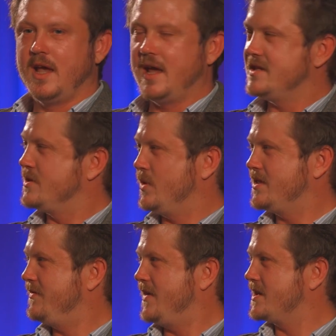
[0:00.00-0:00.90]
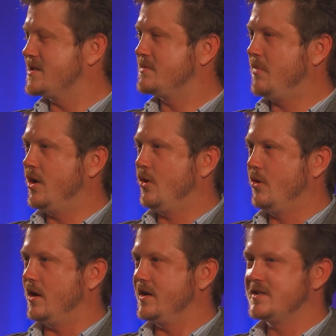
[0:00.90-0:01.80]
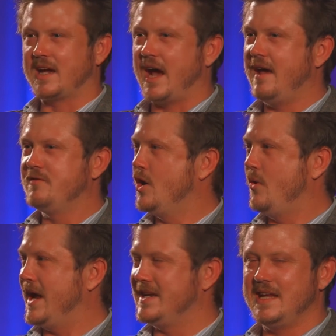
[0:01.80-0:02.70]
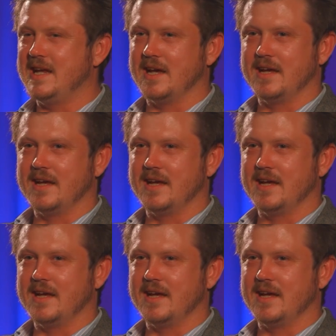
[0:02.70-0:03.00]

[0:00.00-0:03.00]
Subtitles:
And I said, what the fuck is smart horror? He's like, I have no idea.